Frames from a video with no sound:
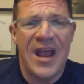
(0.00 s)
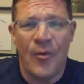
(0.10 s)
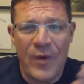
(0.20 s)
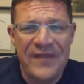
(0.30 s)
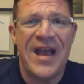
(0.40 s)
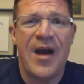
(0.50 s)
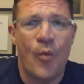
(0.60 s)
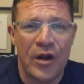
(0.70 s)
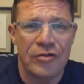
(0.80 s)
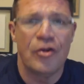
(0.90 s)
And we've got
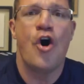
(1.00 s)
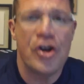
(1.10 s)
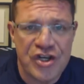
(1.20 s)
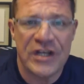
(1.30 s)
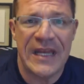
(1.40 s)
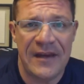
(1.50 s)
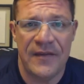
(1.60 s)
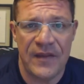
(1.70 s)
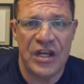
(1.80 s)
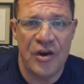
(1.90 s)
one launching
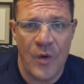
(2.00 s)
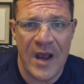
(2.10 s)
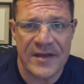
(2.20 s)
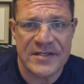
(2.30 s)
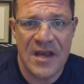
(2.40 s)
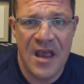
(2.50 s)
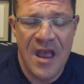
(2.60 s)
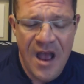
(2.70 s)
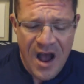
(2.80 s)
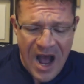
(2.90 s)
into the US.
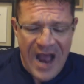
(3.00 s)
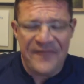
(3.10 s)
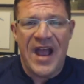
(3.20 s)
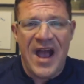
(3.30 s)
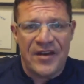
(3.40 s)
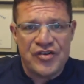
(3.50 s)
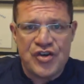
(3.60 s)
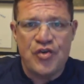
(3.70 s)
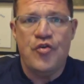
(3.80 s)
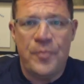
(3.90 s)
I've got
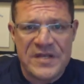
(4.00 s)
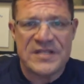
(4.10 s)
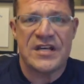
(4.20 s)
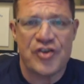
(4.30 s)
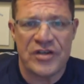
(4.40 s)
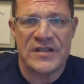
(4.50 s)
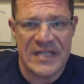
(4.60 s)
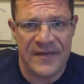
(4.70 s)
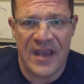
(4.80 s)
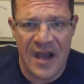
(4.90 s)
2 positions
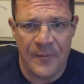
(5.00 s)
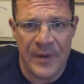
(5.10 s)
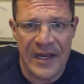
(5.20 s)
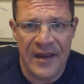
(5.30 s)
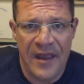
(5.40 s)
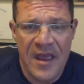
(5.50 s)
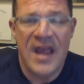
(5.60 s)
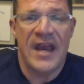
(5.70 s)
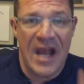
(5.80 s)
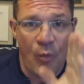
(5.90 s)
in the company,
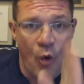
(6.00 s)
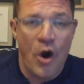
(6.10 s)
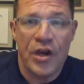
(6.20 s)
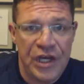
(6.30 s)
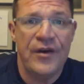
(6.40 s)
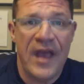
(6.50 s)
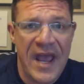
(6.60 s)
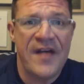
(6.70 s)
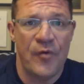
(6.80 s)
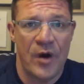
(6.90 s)
and I want you to
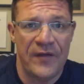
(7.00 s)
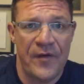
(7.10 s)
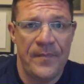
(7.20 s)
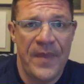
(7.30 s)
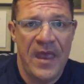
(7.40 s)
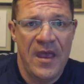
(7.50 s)
have one of them.